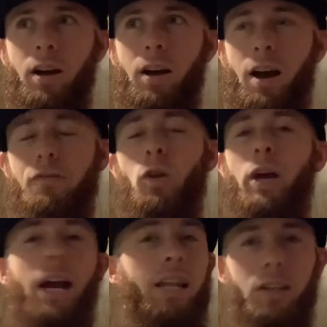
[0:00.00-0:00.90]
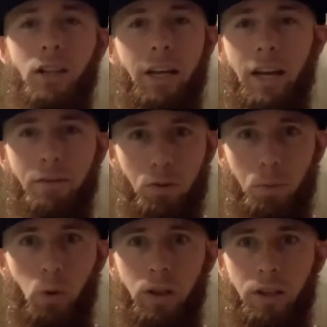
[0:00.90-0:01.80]
I felt like I'd
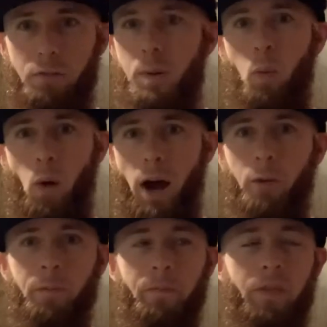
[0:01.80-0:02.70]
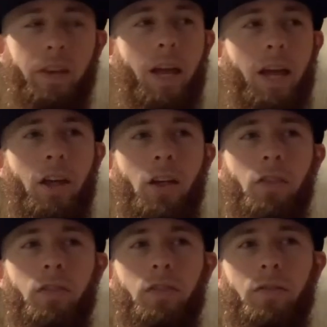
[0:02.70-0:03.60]
inevitably leave people out.
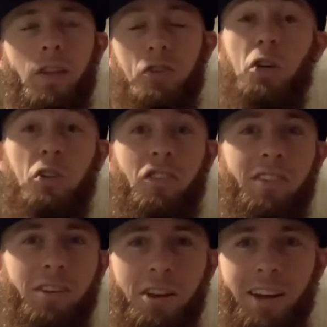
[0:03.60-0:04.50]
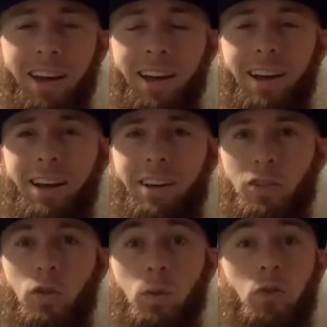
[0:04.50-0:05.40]
And that sucks.
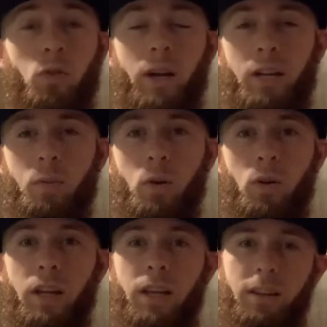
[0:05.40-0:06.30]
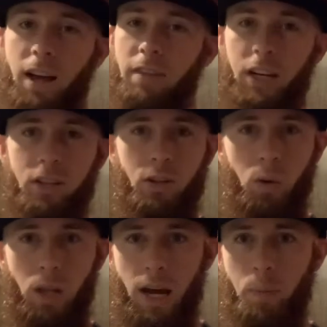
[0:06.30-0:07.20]
YouTube's a great community. I've got to know
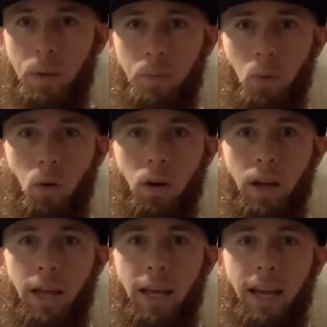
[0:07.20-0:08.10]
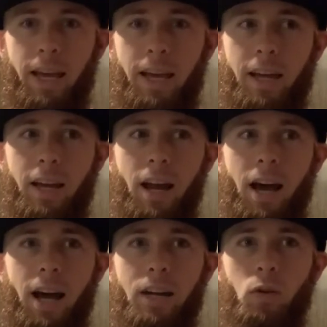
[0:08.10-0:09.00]
a lot of people. And
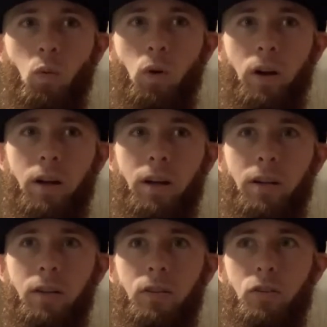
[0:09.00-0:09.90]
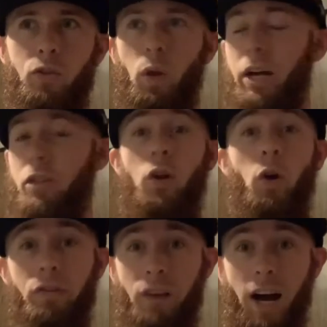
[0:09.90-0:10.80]
I didn't want to do like
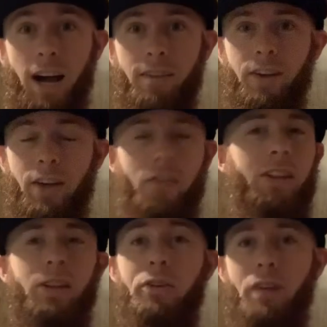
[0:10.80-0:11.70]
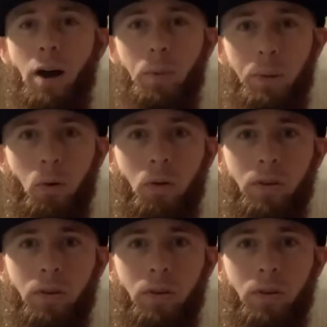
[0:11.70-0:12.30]
35 and then leave out people.